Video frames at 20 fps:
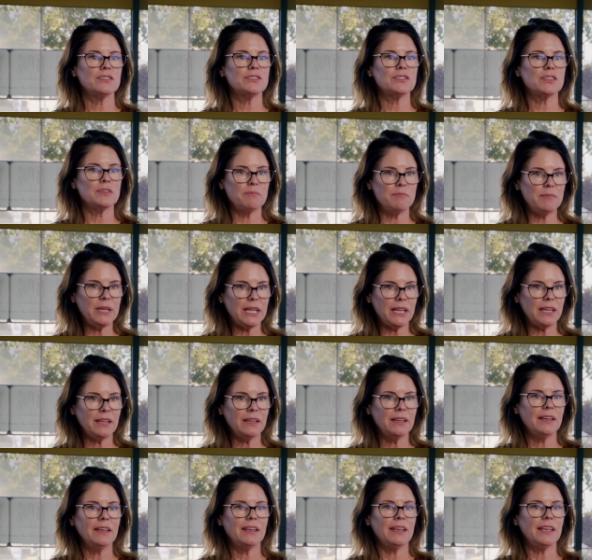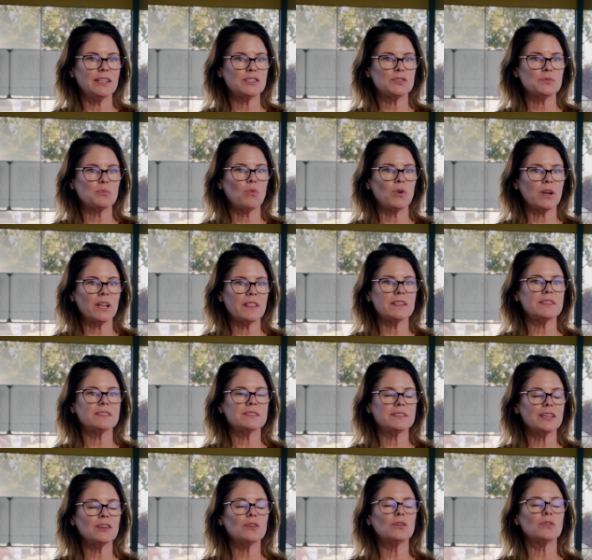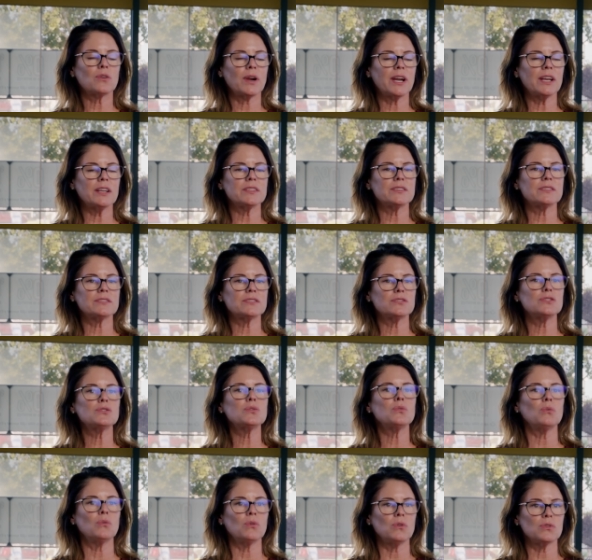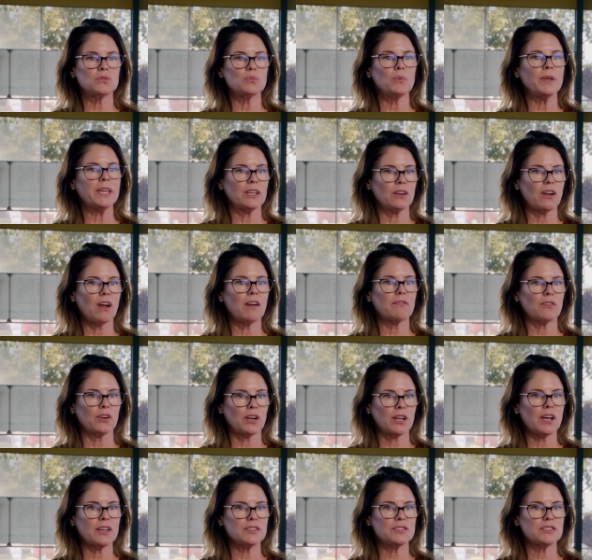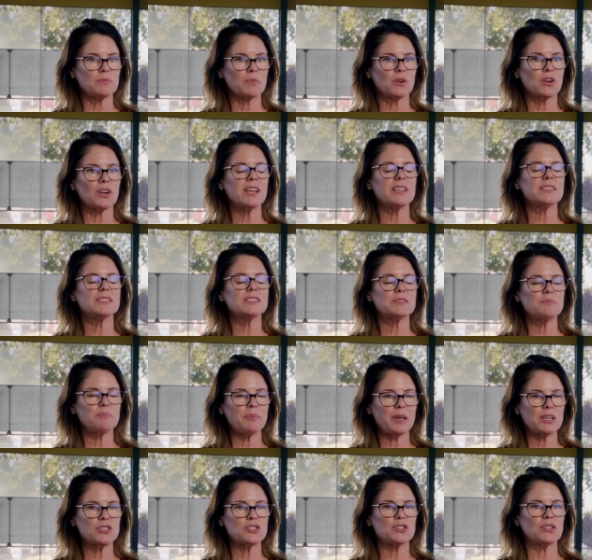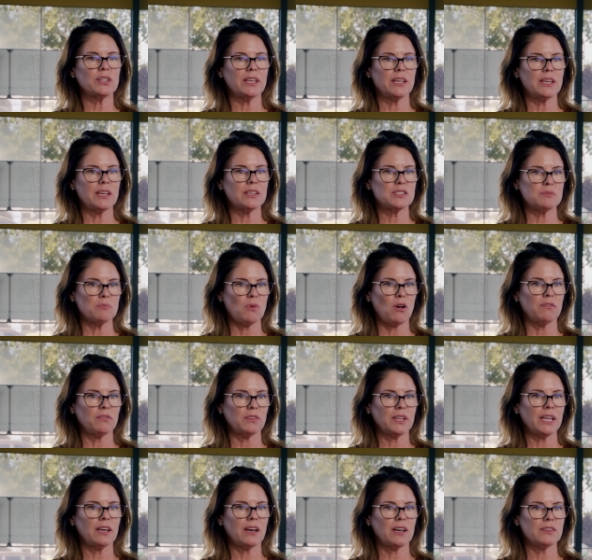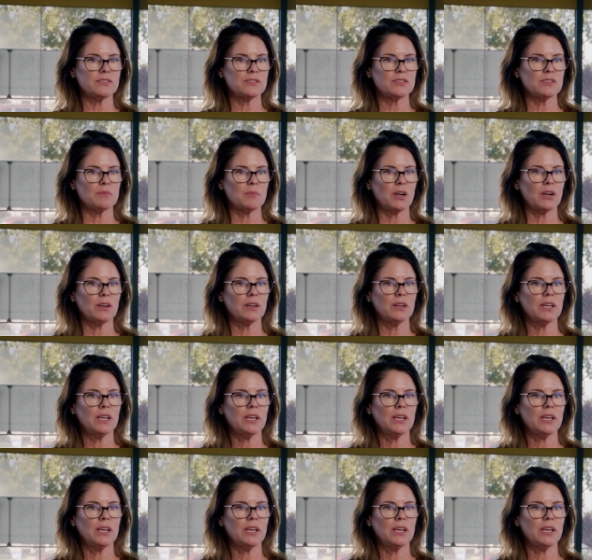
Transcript: To me, it's one of the single greatest tools we can offer a customer, especially a small fleet customer.